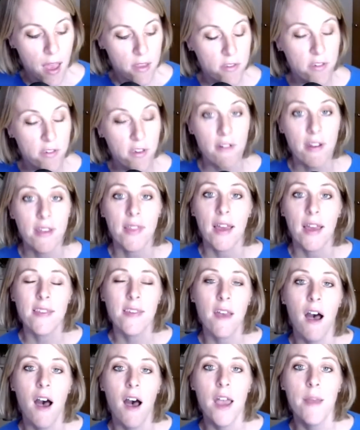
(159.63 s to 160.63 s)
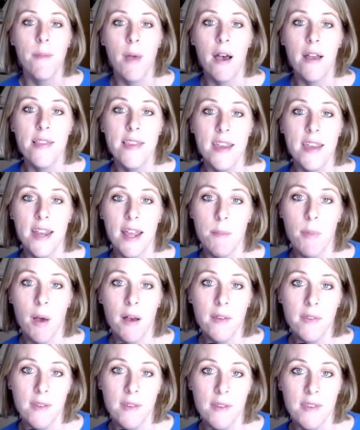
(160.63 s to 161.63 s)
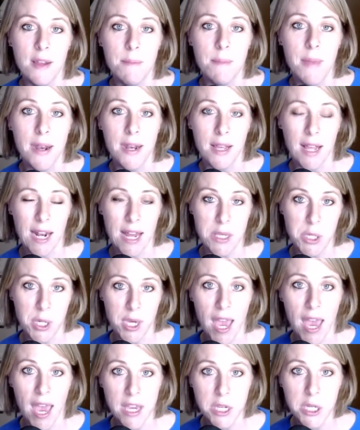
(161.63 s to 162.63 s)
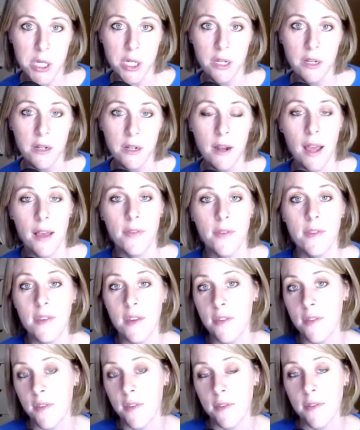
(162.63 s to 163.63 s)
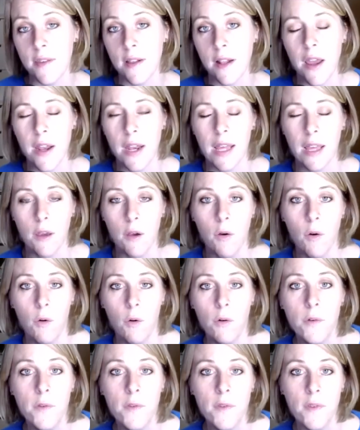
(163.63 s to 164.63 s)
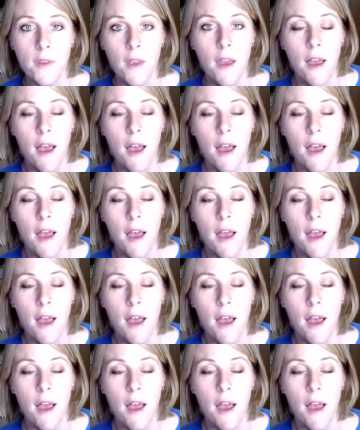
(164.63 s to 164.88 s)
During that time, I did a master's in medical education as distance learning course.